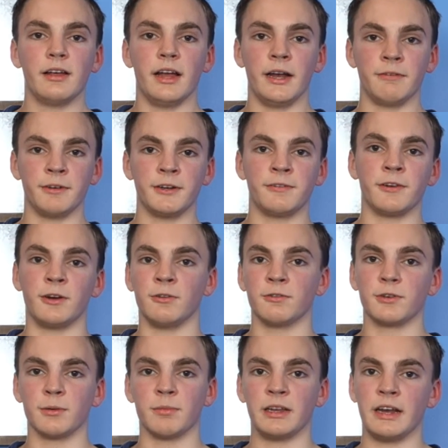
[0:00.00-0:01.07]
every phone
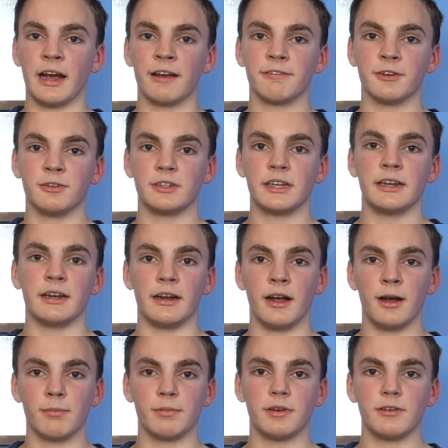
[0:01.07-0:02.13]
from the iPhone 10 and
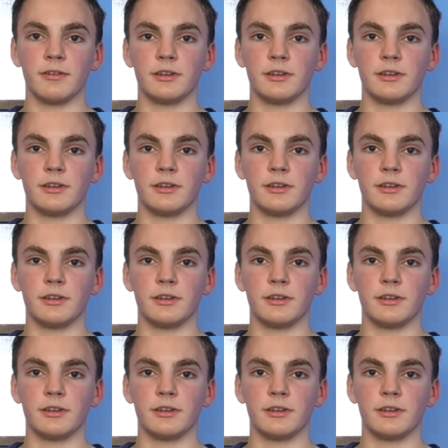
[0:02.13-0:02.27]
up,